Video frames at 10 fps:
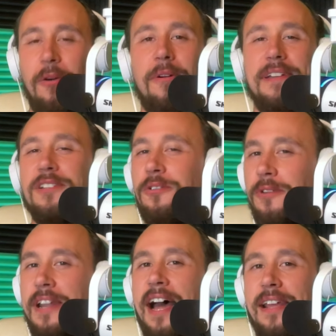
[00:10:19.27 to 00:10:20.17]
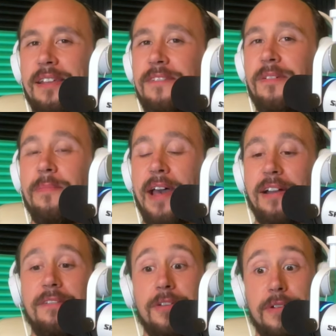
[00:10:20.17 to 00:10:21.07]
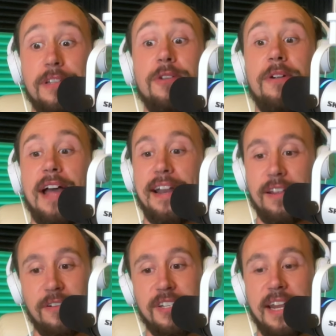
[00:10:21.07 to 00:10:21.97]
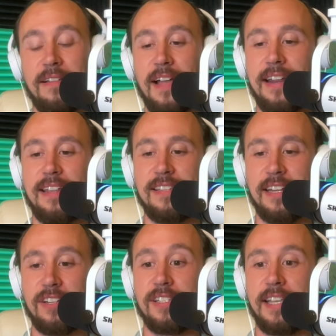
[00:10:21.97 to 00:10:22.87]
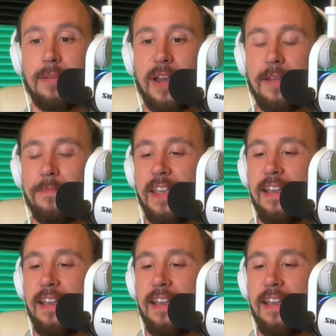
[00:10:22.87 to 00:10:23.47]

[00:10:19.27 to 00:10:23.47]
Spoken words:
or intuit on it, even better. If you intuit on it or channel on it instead of just think about it,